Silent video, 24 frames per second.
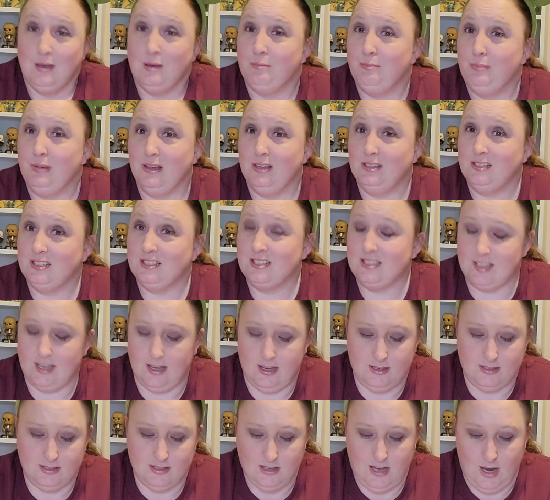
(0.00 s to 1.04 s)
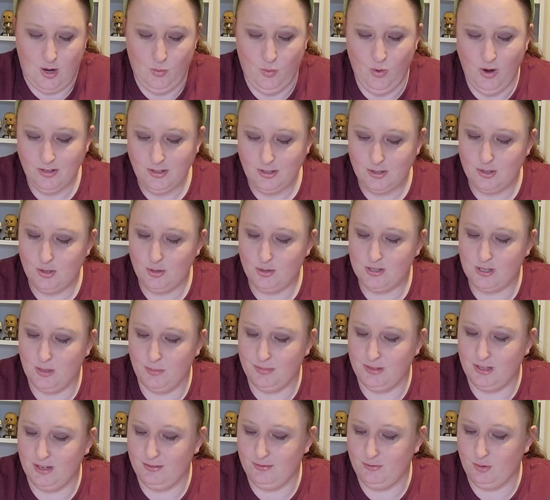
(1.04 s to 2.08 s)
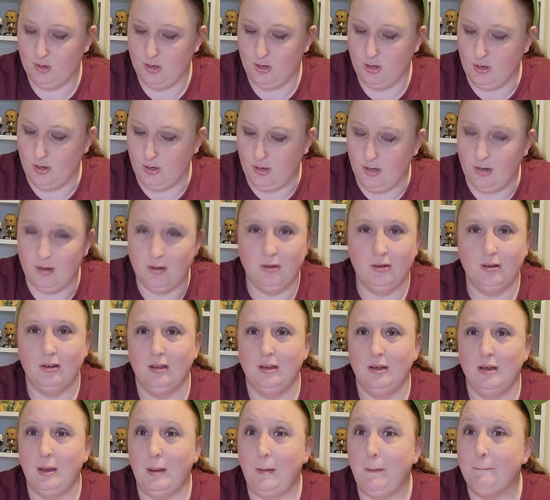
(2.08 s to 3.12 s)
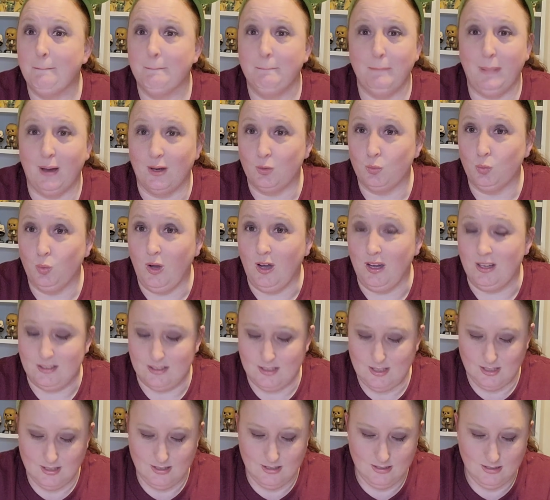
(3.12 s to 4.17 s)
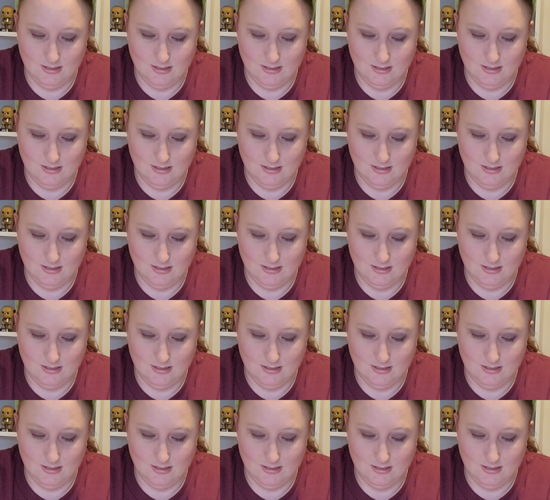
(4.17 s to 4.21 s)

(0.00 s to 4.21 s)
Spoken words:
Beast says, I want to do something for her. But what?